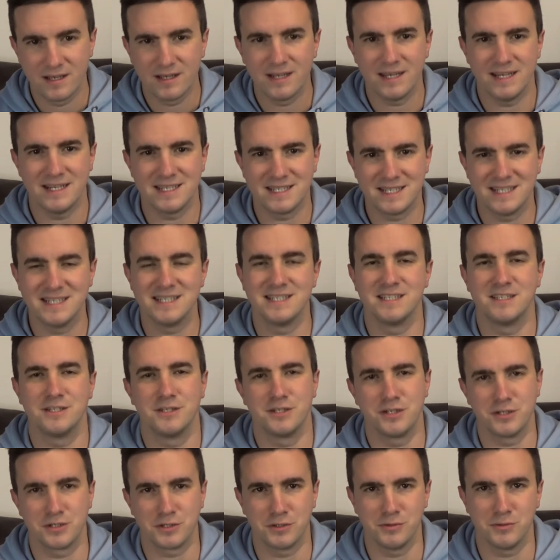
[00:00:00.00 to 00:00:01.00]
it's easy to
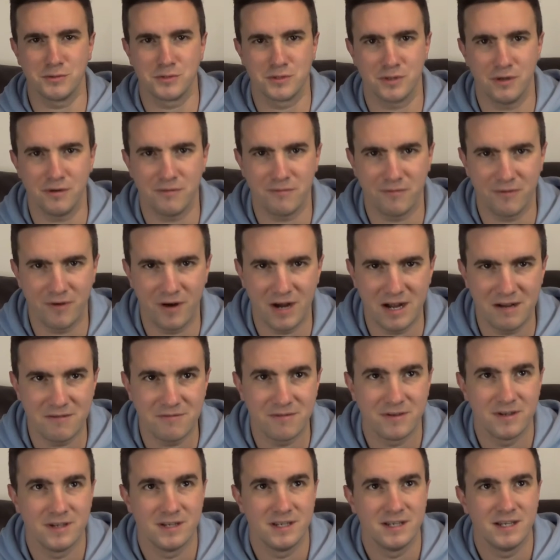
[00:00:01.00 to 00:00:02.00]
just do a top
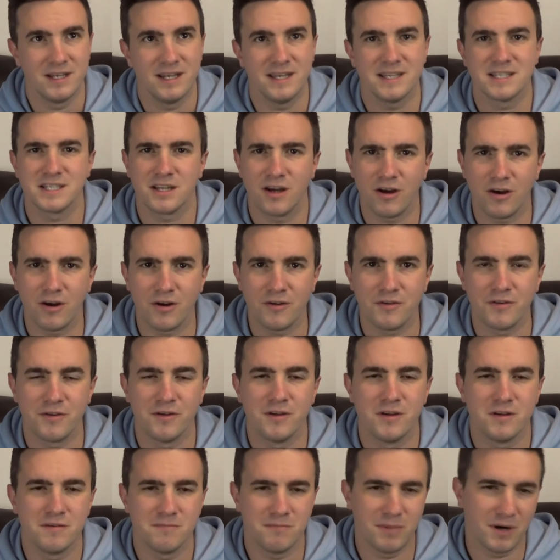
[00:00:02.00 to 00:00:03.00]
5. It's hard,
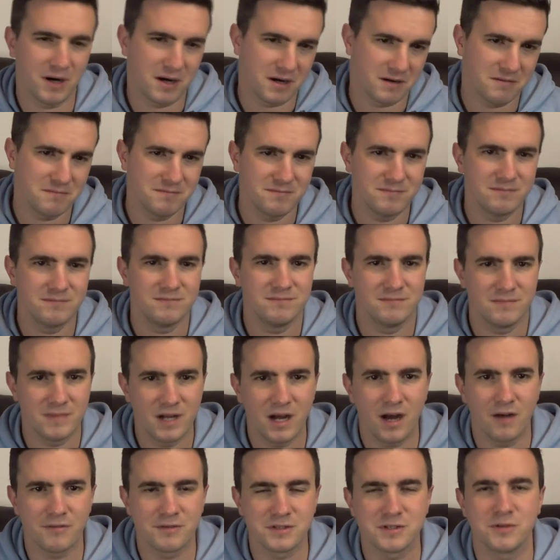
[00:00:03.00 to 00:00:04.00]
but
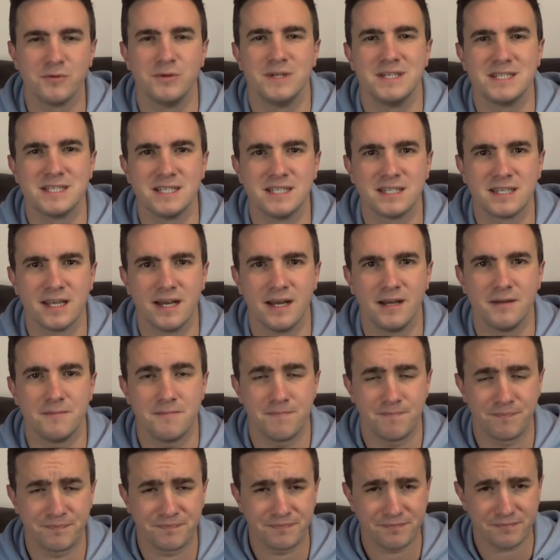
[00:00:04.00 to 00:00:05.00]
I've squeezed it down.
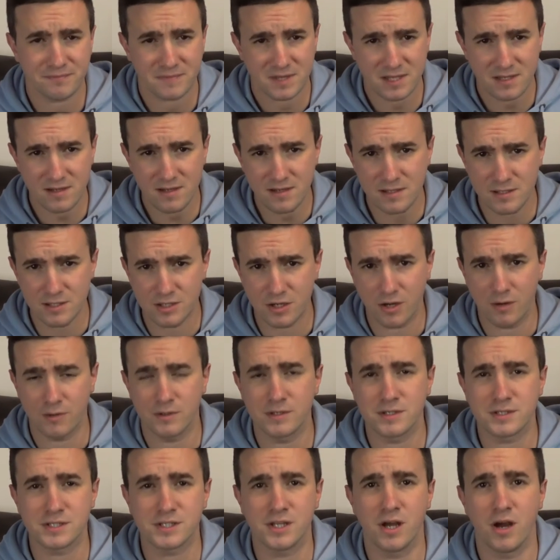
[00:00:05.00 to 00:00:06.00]
So I'm
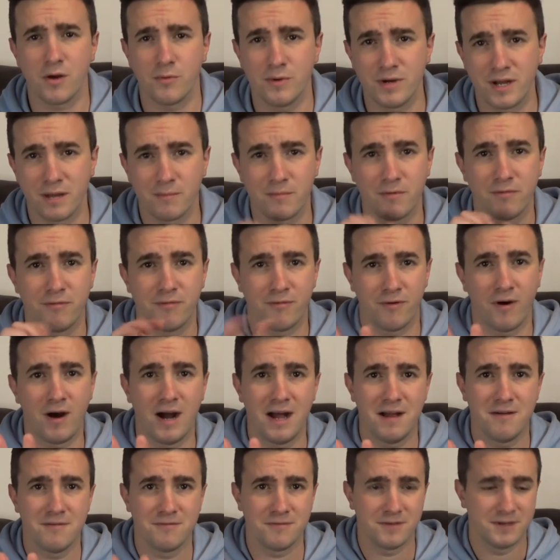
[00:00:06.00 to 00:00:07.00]
going to start with number
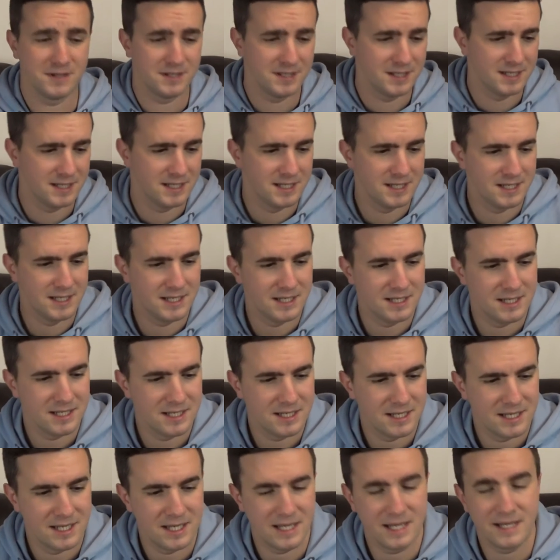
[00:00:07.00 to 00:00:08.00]
5,
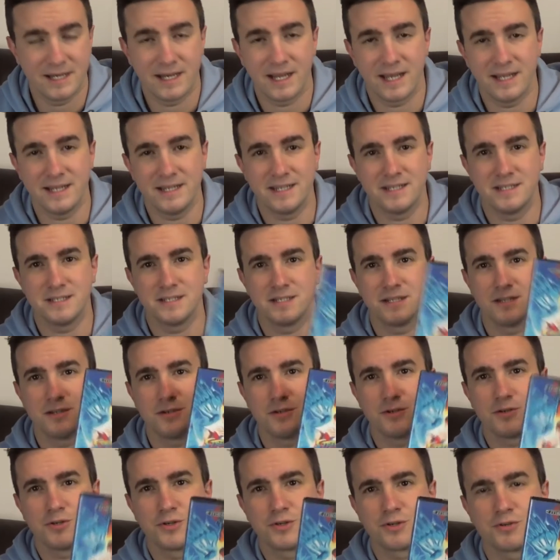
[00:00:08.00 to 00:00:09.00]
and that is
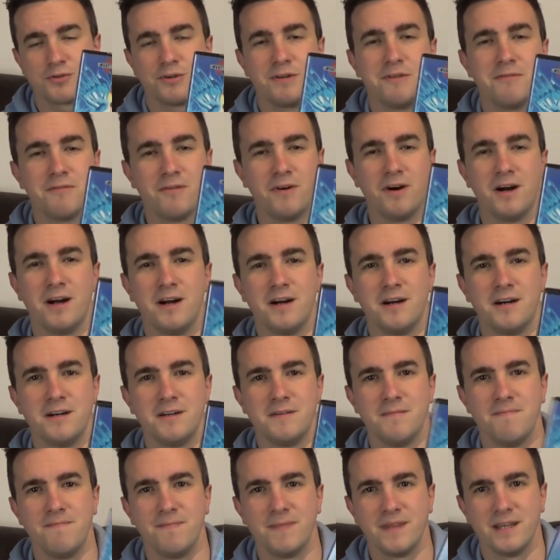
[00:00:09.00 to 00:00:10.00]
Street Fighter.
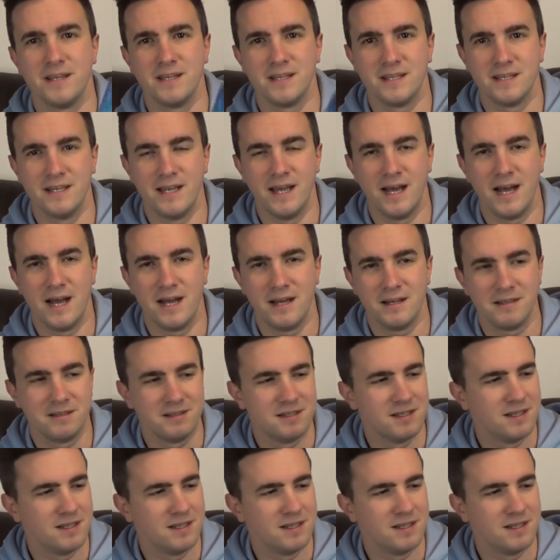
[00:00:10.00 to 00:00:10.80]
Now,